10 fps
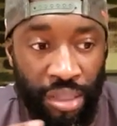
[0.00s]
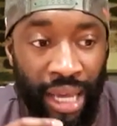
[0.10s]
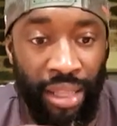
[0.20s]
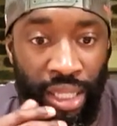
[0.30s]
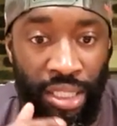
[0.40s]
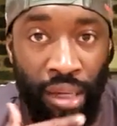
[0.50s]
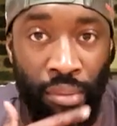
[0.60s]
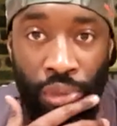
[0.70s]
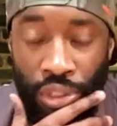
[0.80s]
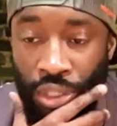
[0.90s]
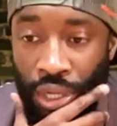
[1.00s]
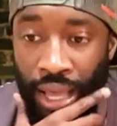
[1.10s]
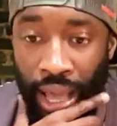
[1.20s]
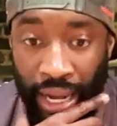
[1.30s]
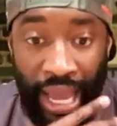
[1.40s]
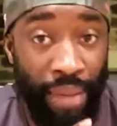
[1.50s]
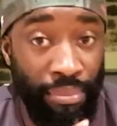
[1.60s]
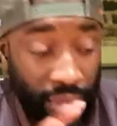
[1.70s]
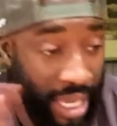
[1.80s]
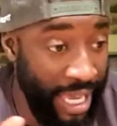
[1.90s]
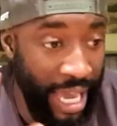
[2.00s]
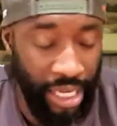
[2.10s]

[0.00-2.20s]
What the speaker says: about these numbers. And I am, again,